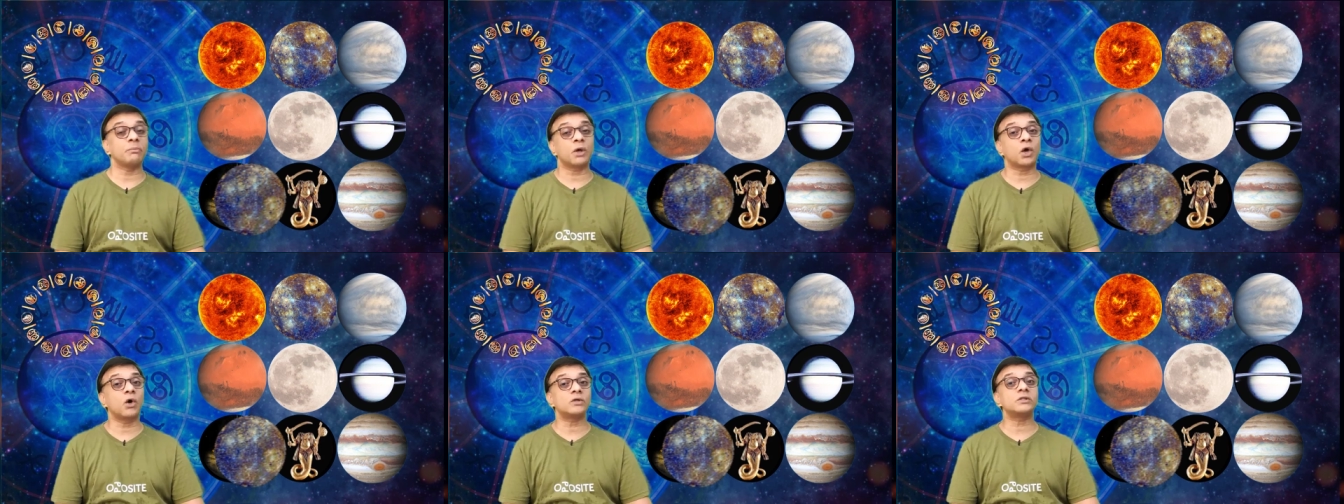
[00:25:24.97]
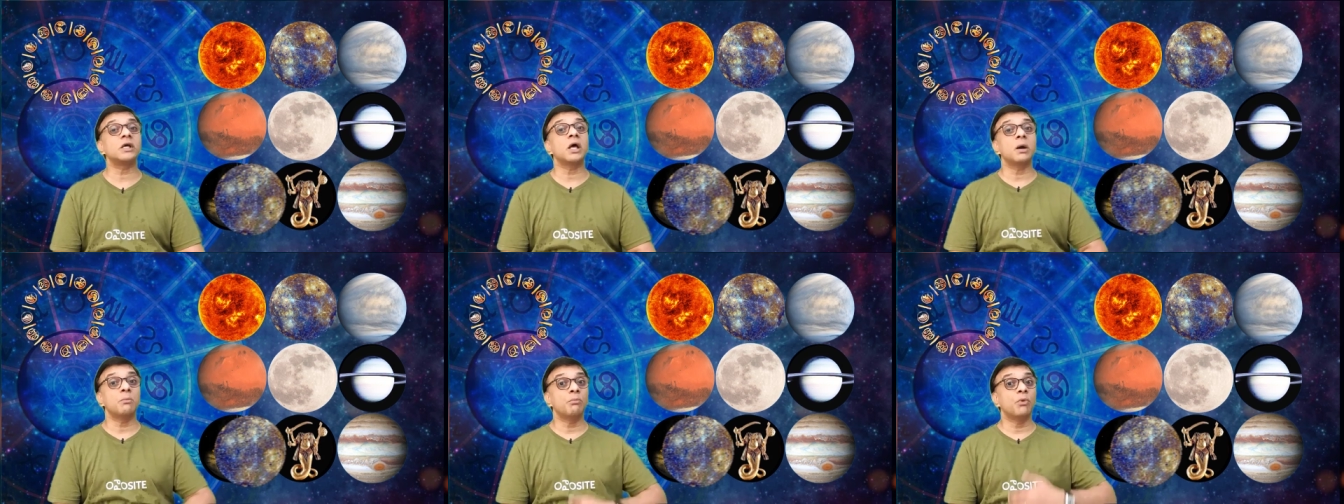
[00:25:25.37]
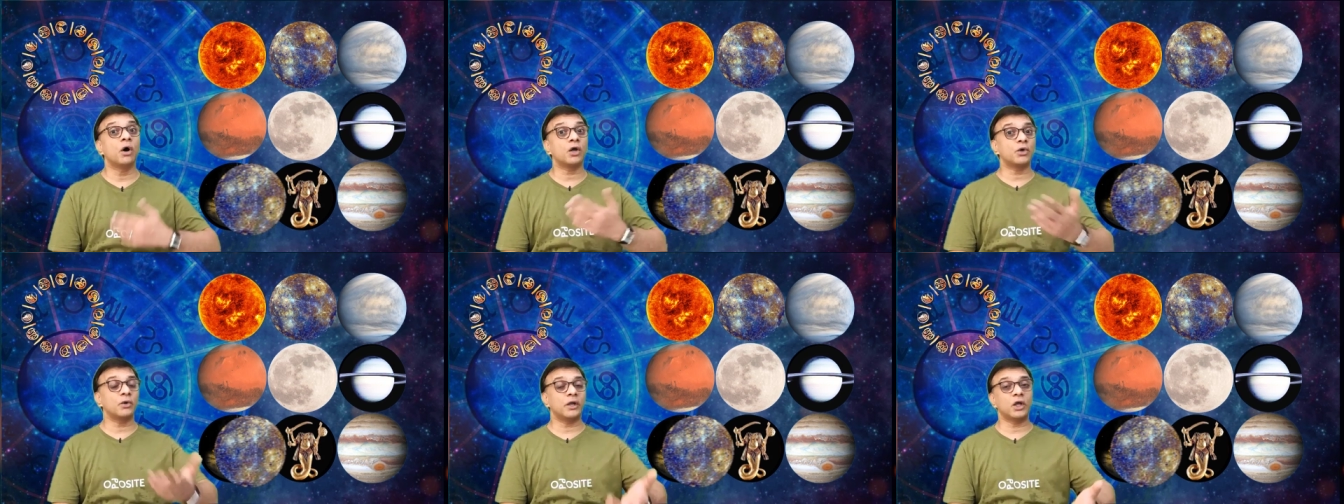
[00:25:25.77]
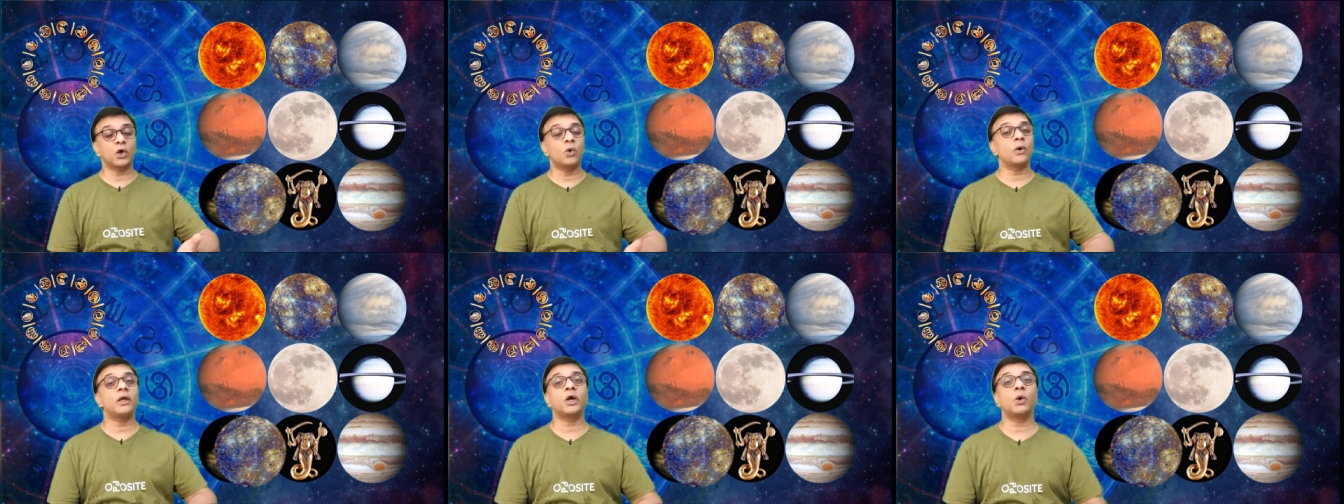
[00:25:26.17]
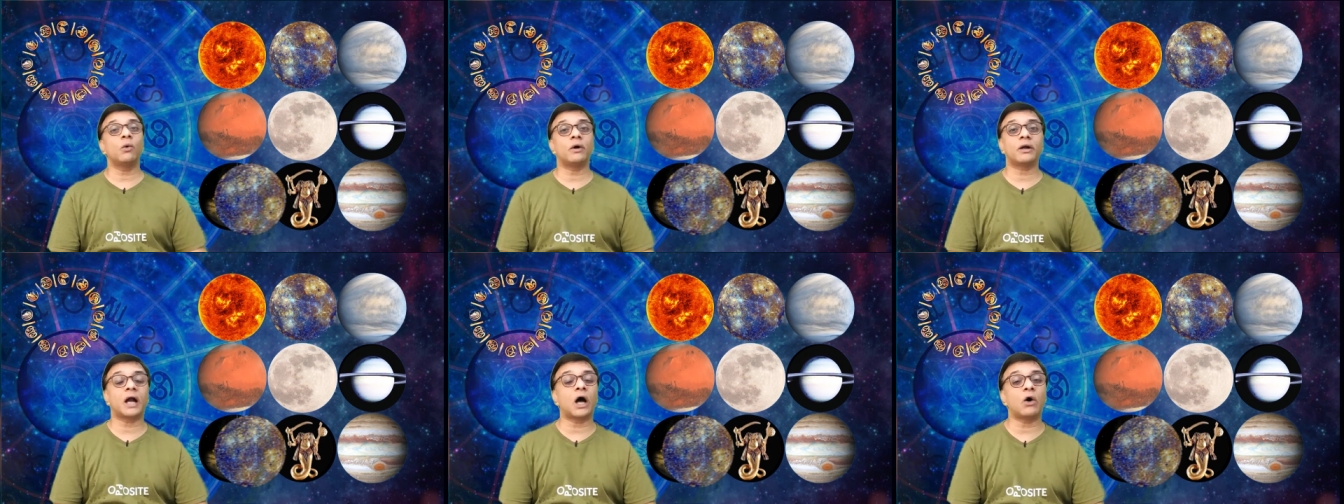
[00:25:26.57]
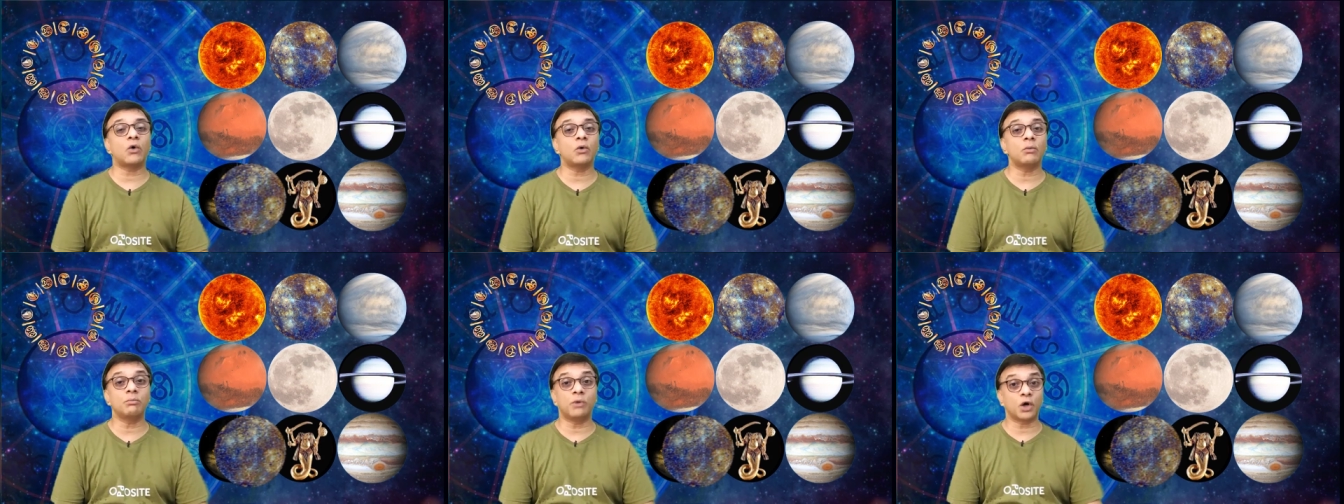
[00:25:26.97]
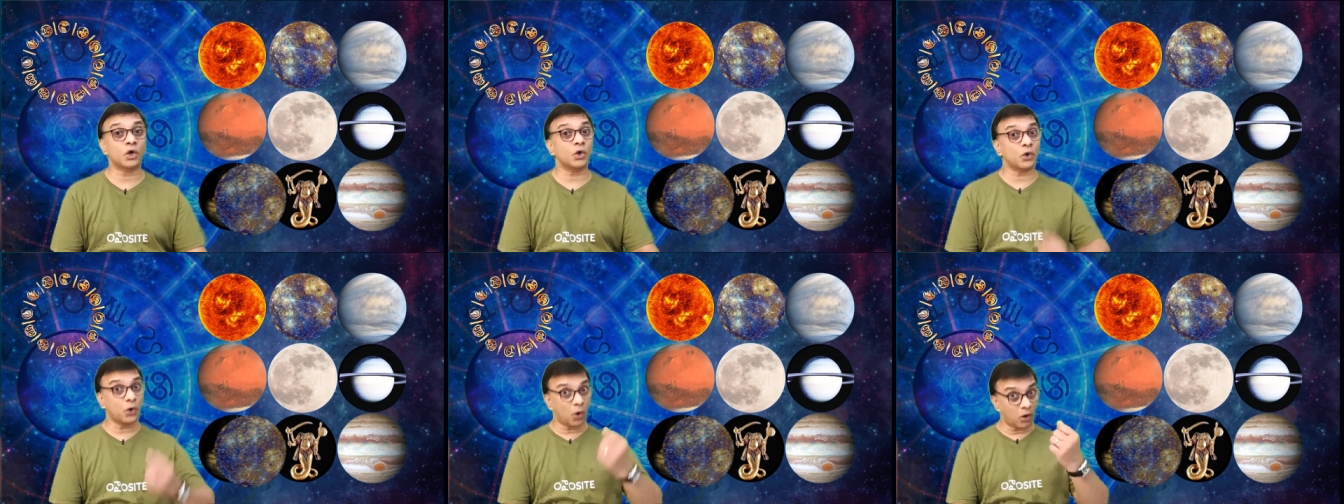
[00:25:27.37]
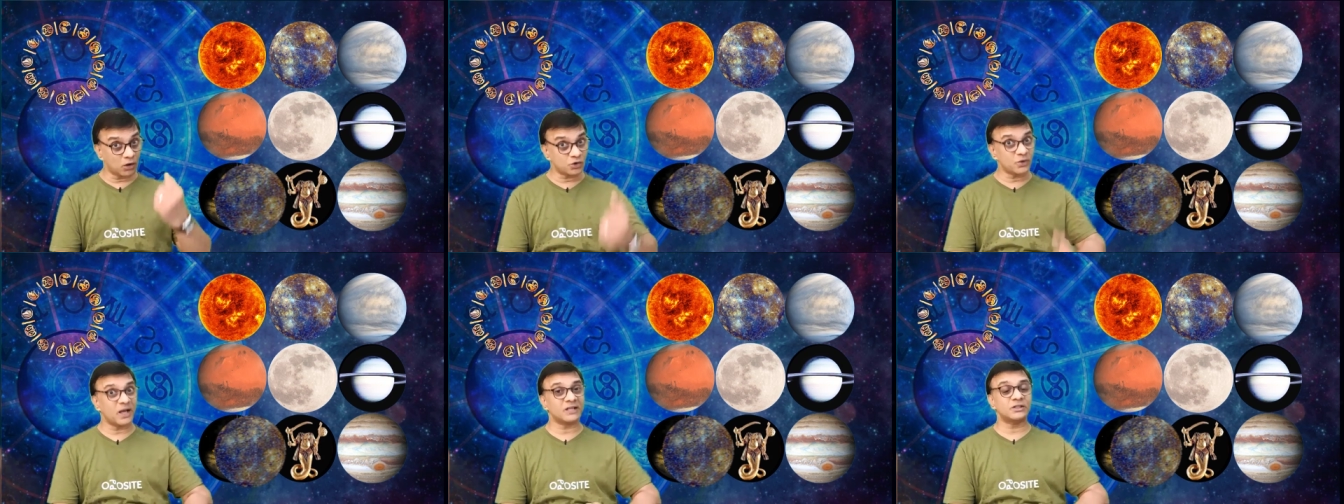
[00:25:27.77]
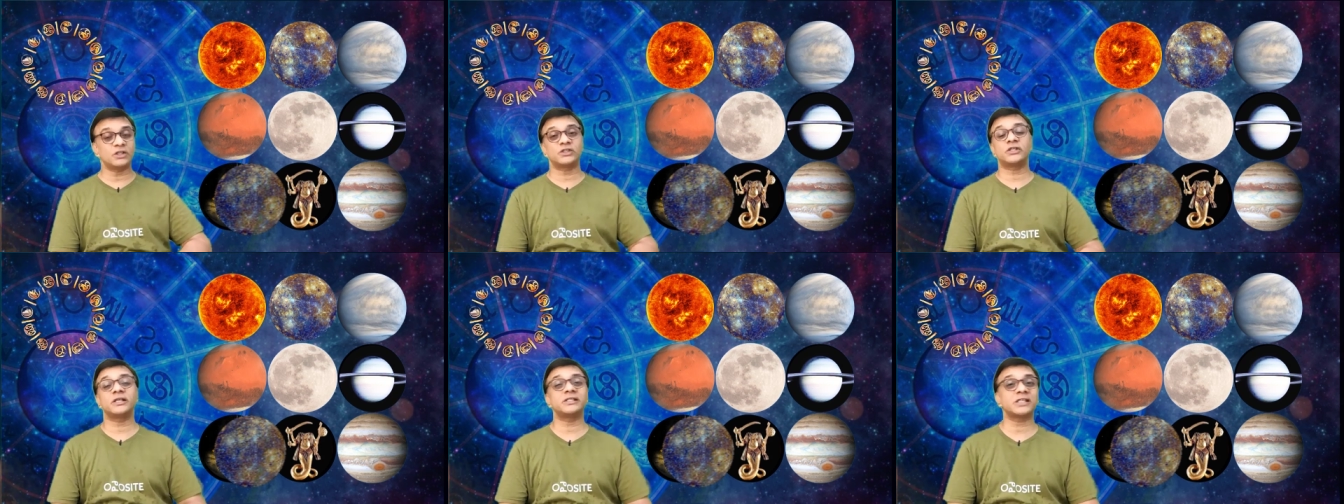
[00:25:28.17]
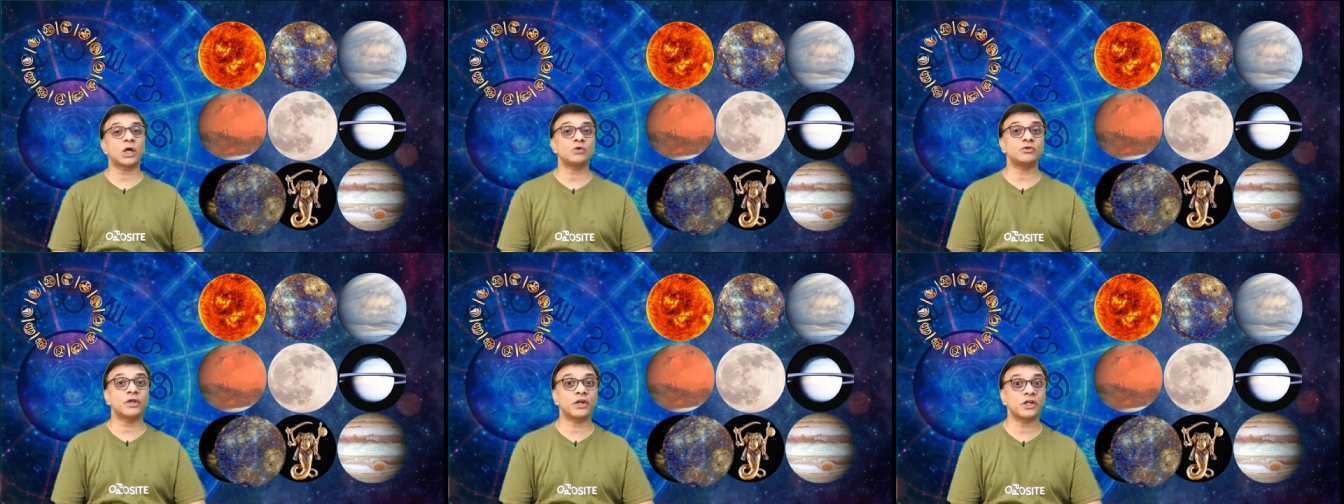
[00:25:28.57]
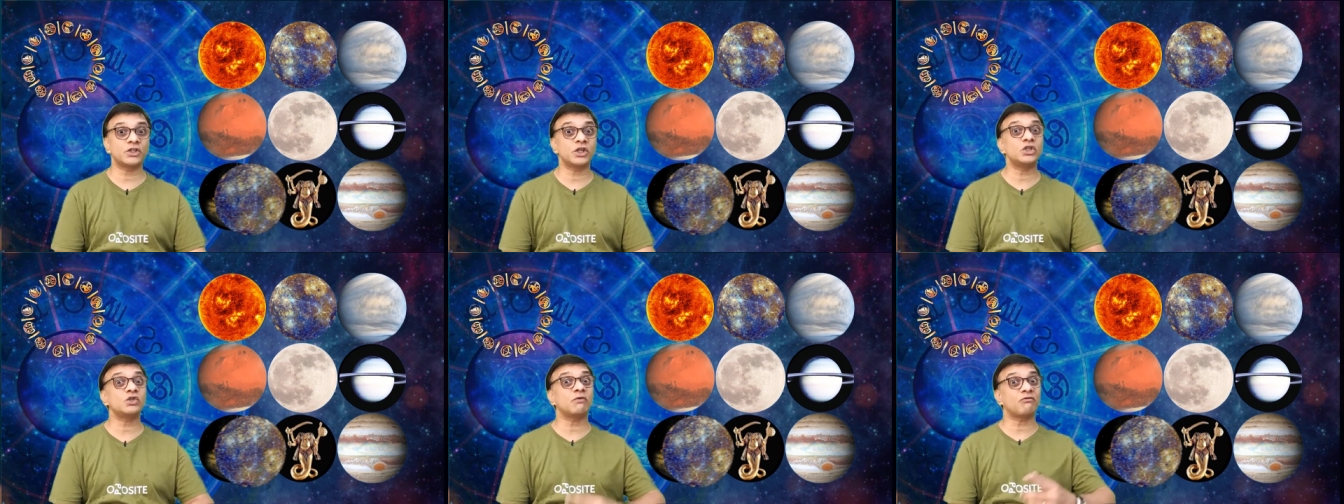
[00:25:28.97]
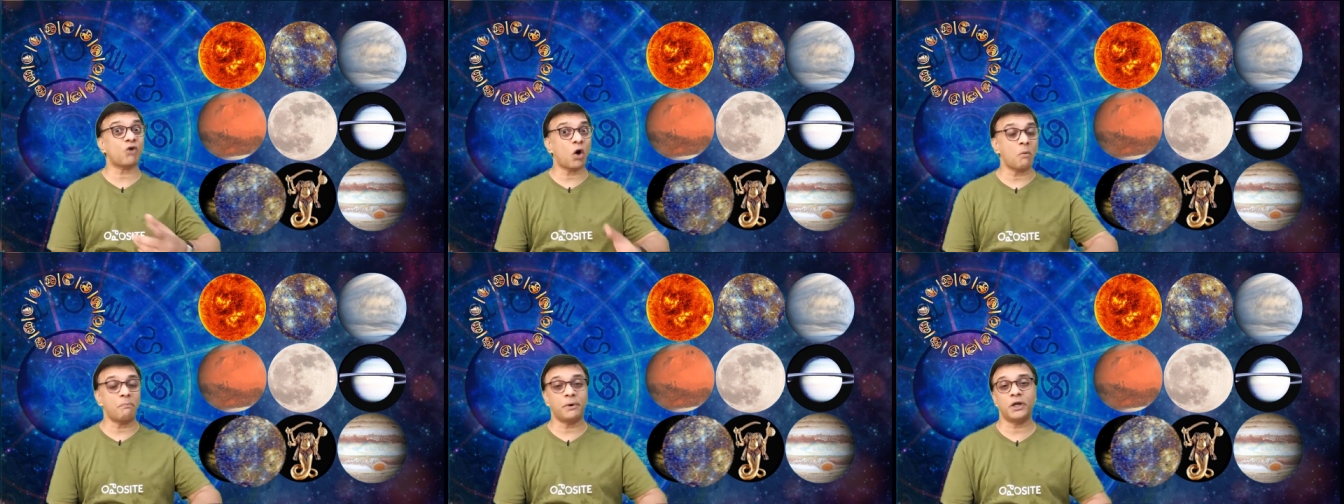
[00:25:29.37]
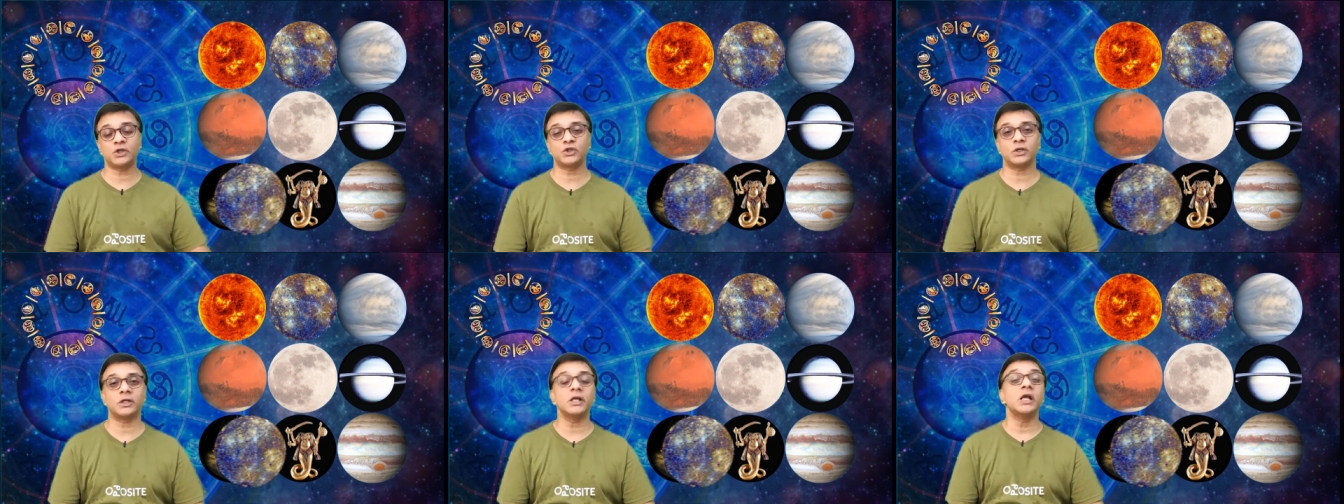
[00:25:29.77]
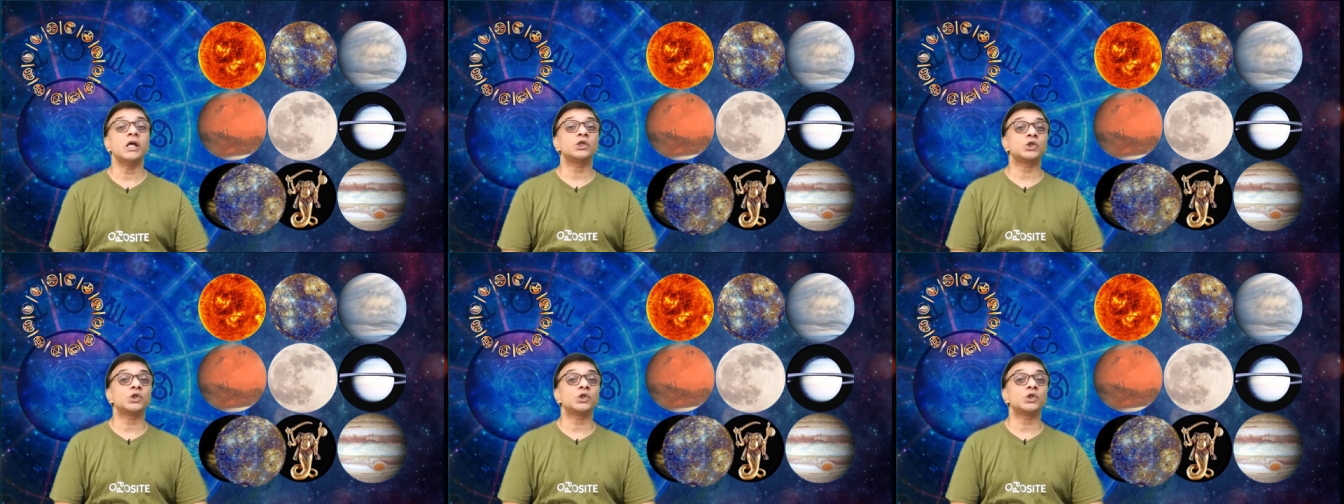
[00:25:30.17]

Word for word: because Mercury going over Rahu, Mercury also has the sixth house energies of competition.